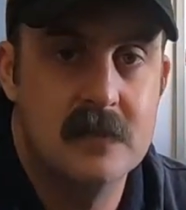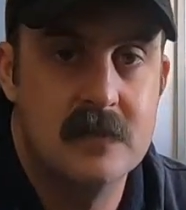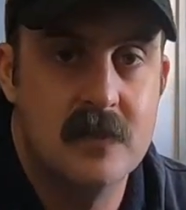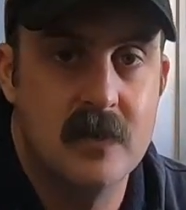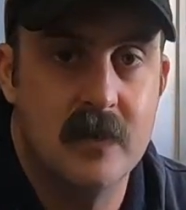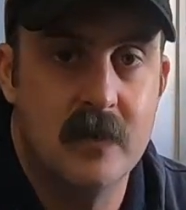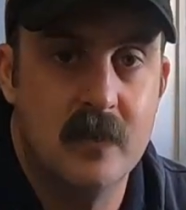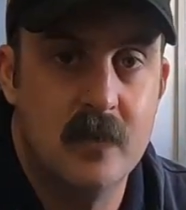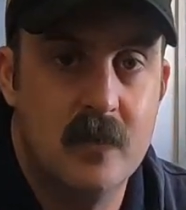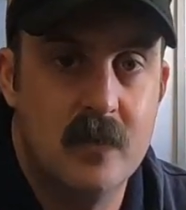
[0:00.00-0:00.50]
It's
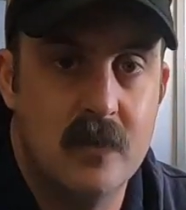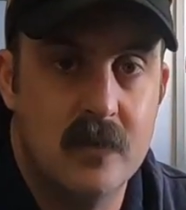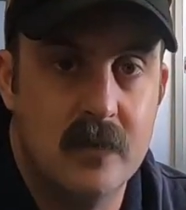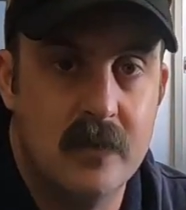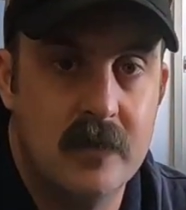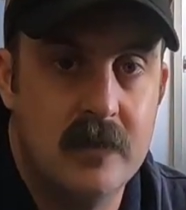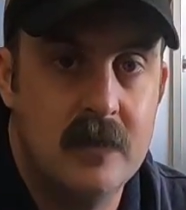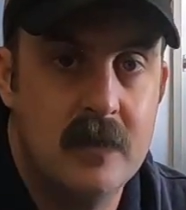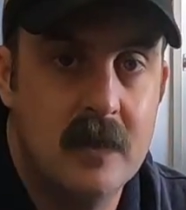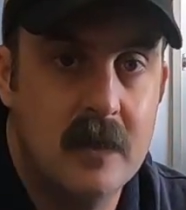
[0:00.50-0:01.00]
gonna look
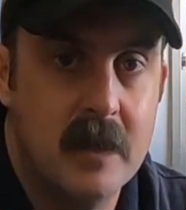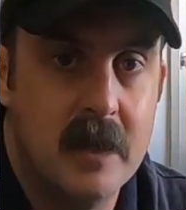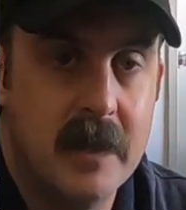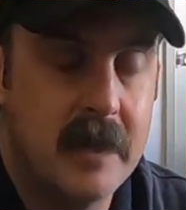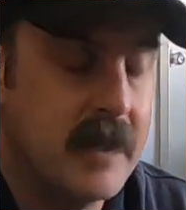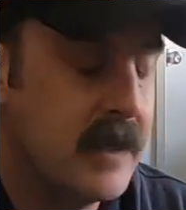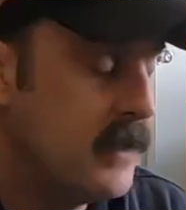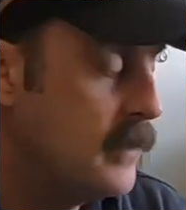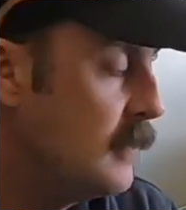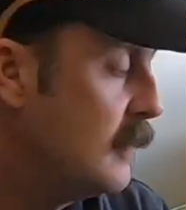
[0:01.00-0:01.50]
good,
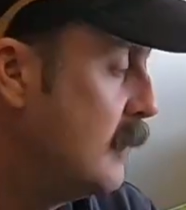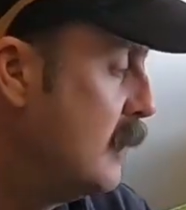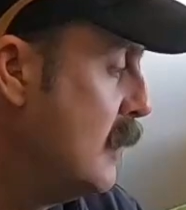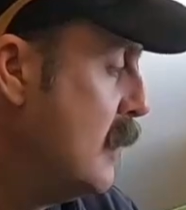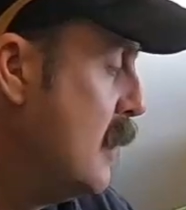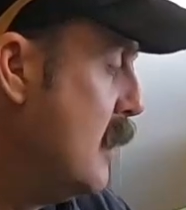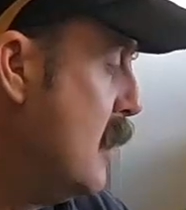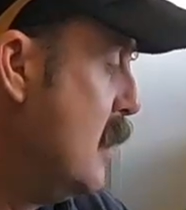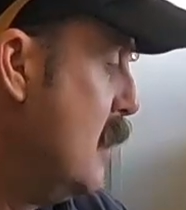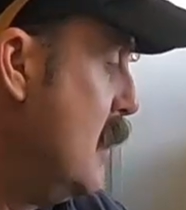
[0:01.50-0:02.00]
and
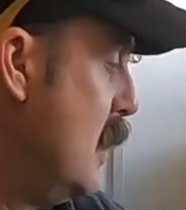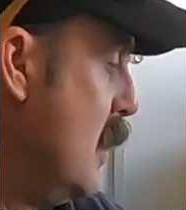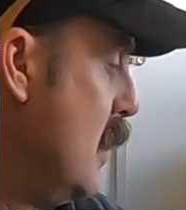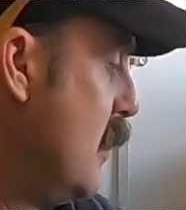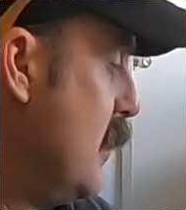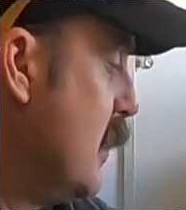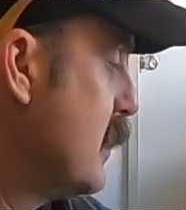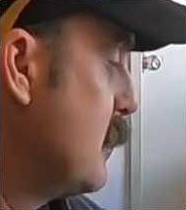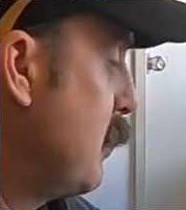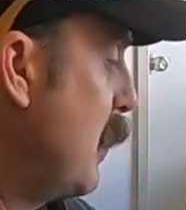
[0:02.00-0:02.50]

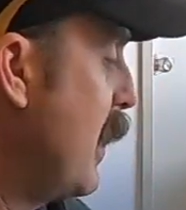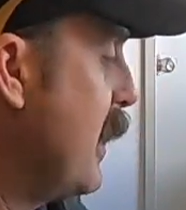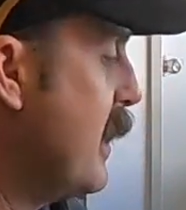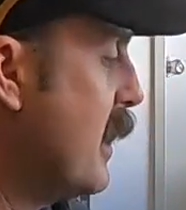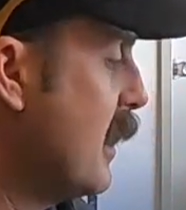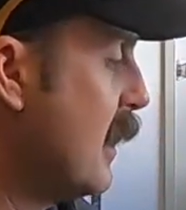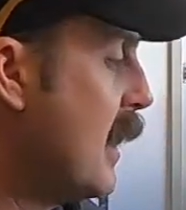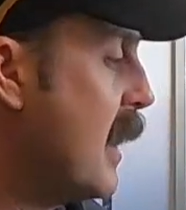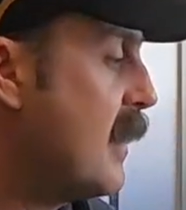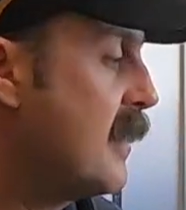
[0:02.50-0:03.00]
there's
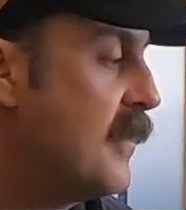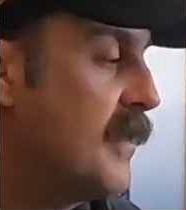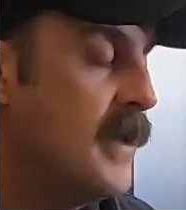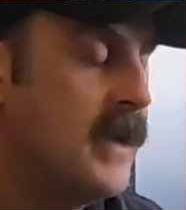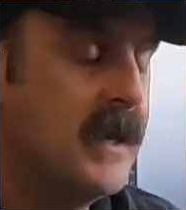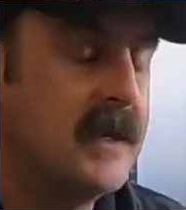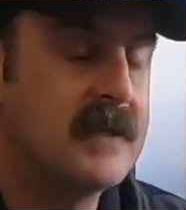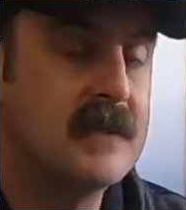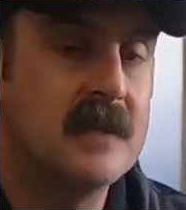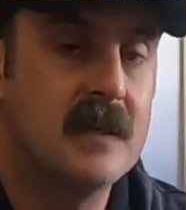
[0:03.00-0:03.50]
plenty of length
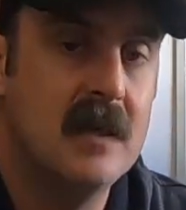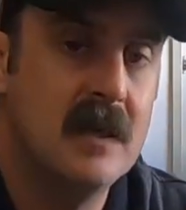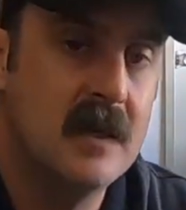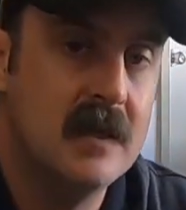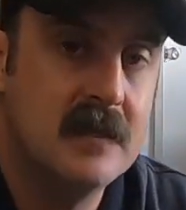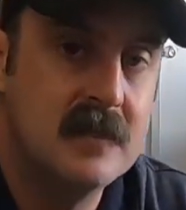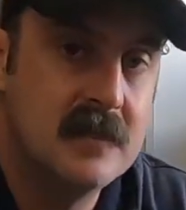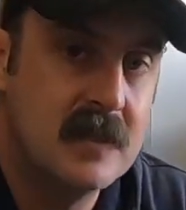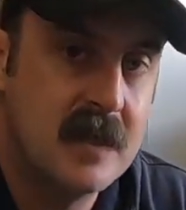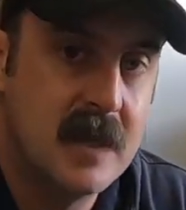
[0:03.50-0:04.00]
here
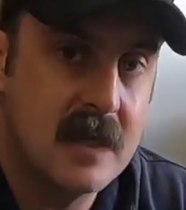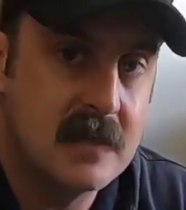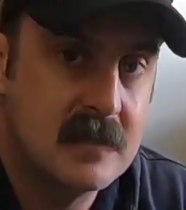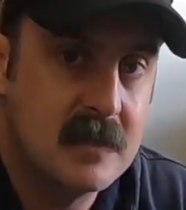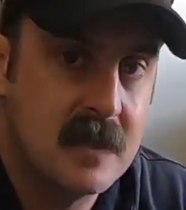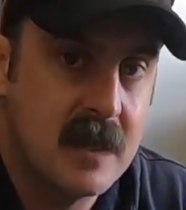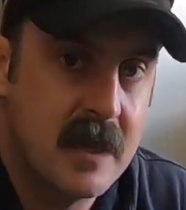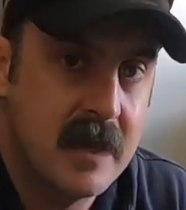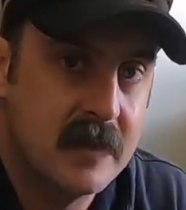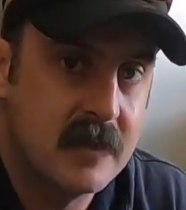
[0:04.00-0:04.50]
to get
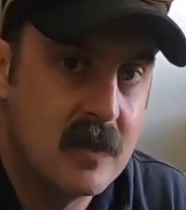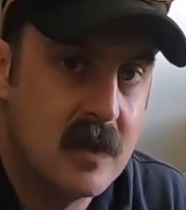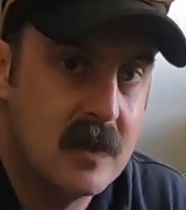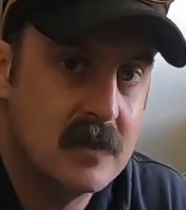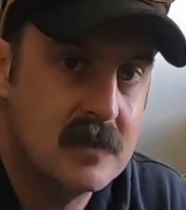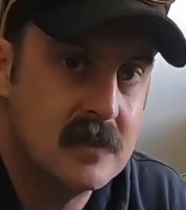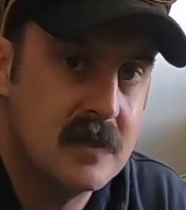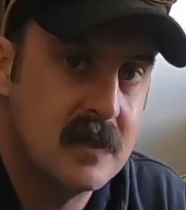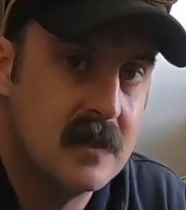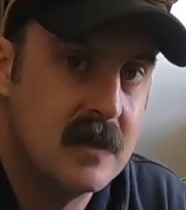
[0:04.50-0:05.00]
to the
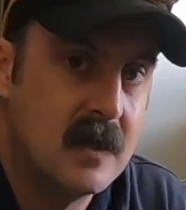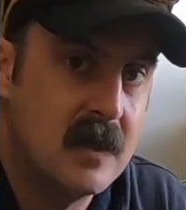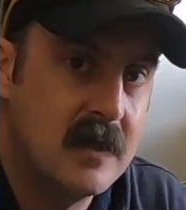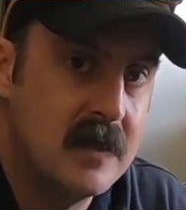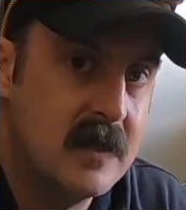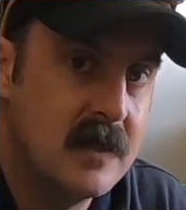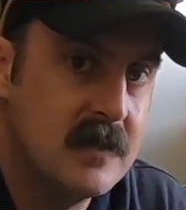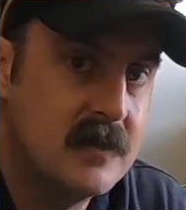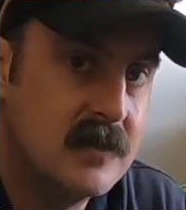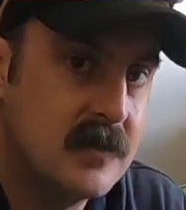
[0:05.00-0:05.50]
headlights that I
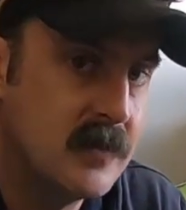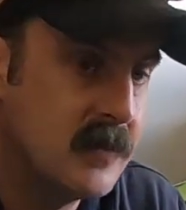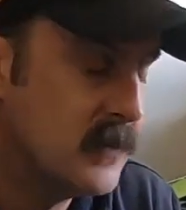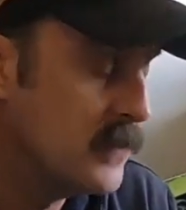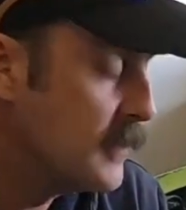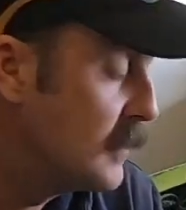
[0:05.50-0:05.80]
need to.